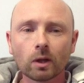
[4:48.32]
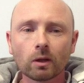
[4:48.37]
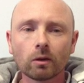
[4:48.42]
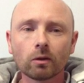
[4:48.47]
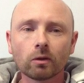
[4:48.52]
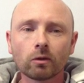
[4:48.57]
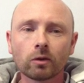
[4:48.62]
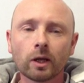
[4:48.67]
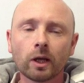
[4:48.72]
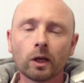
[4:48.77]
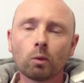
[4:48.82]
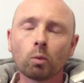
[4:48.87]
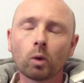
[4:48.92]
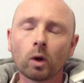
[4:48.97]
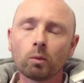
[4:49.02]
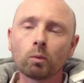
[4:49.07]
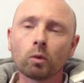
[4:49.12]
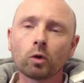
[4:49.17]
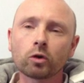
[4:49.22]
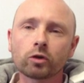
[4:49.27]
said
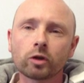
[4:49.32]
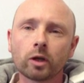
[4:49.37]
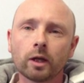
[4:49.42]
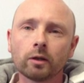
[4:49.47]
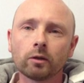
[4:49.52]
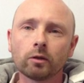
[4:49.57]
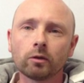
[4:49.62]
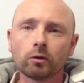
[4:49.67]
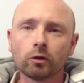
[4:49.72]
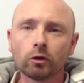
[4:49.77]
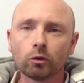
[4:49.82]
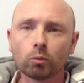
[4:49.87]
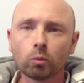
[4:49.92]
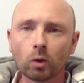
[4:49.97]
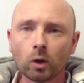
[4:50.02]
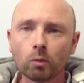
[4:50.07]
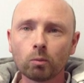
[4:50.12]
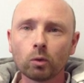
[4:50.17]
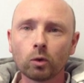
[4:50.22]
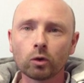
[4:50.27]
one more chance, just
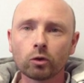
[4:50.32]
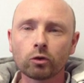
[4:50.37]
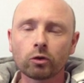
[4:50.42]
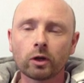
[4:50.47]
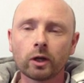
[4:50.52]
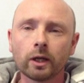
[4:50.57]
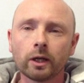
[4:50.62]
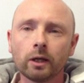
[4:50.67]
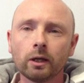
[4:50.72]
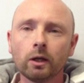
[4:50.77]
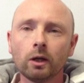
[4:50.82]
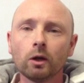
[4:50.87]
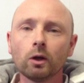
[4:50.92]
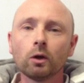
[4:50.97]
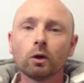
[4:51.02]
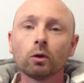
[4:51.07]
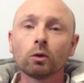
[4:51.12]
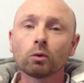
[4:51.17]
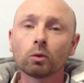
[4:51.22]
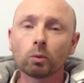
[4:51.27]
one more try.
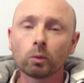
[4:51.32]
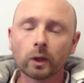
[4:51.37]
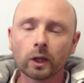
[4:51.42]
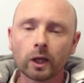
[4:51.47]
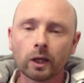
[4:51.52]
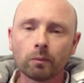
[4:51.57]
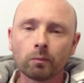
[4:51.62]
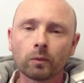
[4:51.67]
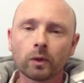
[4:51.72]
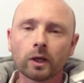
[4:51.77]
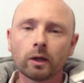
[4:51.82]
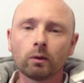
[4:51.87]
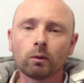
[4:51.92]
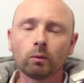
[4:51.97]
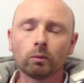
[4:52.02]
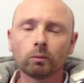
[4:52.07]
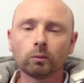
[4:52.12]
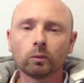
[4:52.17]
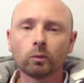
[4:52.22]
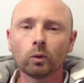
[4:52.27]
So we came
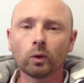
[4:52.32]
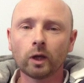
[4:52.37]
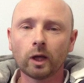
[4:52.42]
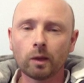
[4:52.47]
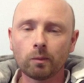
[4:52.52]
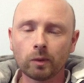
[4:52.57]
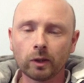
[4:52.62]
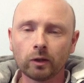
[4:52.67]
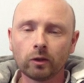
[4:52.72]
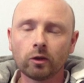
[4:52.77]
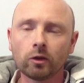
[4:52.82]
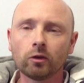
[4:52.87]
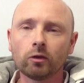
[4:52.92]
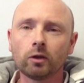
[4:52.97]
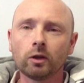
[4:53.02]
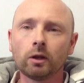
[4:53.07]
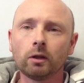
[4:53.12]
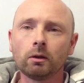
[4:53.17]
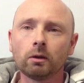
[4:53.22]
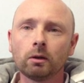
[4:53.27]
in to
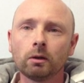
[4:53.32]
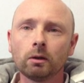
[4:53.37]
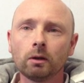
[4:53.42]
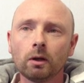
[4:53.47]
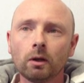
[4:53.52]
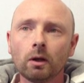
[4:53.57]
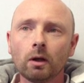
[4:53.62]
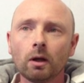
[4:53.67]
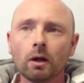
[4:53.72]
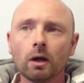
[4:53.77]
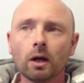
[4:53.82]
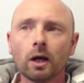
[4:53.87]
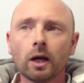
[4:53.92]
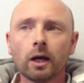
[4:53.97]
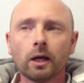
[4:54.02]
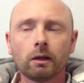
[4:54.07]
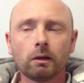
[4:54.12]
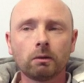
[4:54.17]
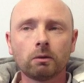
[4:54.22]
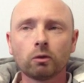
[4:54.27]
see you,
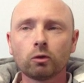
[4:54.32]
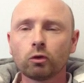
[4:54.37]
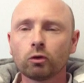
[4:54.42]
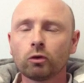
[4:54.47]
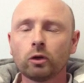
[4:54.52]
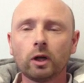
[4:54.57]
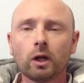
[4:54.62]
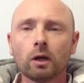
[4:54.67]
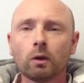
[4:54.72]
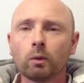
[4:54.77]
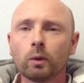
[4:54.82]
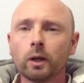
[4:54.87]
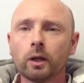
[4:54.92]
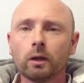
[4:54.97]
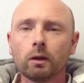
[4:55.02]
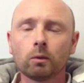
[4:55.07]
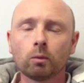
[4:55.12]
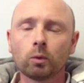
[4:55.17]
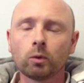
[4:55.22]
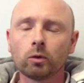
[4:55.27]
and straight away
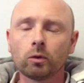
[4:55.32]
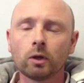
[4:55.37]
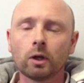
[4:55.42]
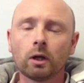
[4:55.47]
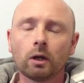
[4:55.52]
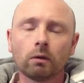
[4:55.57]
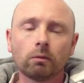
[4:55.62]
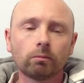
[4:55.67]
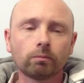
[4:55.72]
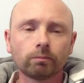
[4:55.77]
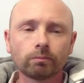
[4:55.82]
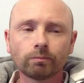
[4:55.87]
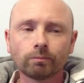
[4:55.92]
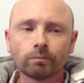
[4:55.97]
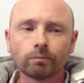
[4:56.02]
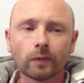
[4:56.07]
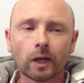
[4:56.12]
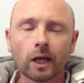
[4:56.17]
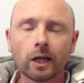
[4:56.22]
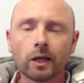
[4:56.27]
there was
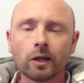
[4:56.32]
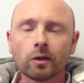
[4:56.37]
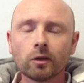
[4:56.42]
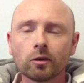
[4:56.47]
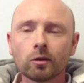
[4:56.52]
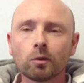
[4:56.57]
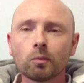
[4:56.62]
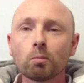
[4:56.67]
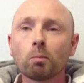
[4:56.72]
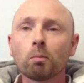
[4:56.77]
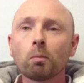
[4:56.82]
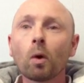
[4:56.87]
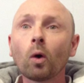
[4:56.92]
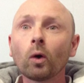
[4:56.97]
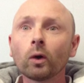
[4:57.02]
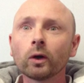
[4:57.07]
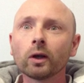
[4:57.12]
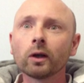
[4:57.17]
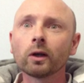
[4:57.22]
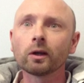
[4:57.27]
an instant
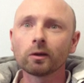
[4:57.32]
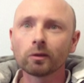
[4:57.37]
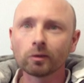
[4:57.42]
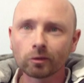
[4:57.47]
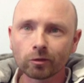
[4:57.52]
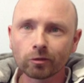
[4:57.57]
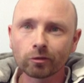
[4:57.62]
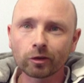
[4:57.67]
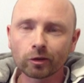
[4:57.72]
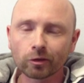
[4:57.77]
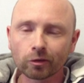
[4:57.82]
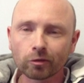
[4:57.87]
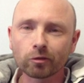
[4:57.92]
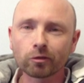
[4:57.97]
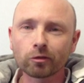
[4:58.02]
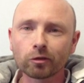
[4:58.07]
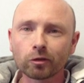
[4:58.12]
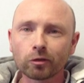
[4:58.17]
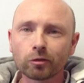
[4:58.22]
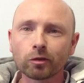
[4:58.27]
bond
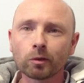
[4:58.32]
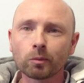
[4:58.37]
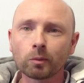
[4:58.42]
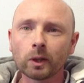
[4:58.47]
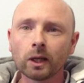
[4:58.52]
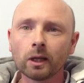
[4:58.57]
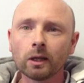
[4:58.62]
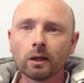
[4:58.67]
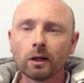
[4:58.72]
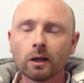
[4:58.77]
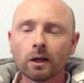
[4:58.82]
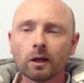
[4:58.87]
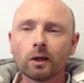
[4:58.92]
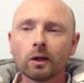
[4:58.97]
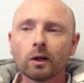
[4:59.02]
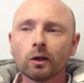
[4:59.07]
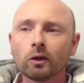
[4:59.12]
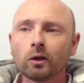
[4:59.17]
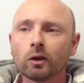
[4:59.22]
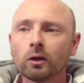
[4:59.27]
for me.
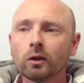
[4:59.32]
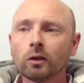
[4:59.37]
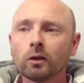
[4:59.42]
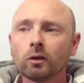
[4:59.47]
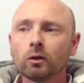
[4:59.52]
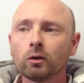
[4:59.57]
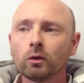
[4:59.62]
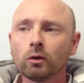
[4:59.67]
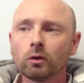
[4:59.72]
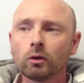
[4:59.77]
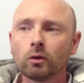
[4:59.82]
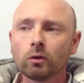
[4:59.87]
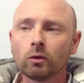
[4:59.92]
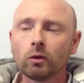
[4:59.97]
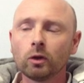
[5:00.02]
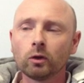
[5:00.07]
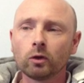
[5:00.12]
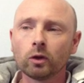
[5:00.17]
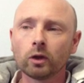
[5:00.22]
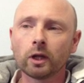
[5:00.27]

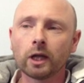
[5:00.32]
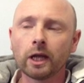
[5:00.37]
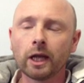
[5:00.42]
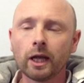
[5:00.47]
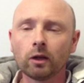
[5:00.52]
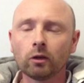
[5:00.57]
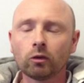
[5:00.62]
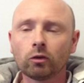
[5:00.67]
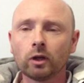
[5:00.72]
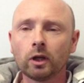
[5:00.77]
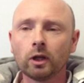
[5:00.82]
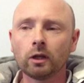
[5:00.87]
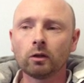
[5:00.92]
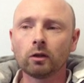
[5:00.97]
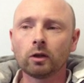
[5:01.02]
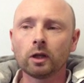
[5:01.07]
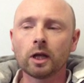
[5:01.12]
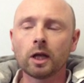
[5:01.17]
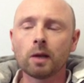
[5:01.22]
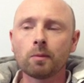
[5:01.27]
you did an X-ray, you
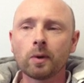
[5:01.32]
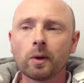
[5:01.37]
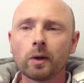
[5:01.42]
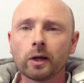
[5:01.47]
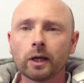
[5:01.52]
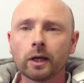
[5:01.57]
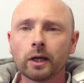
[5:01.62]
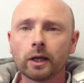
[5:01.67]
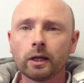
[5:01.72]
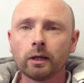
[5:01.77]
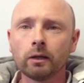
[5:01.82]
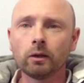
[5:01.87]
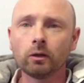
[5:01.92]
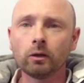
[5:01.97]
did MRI,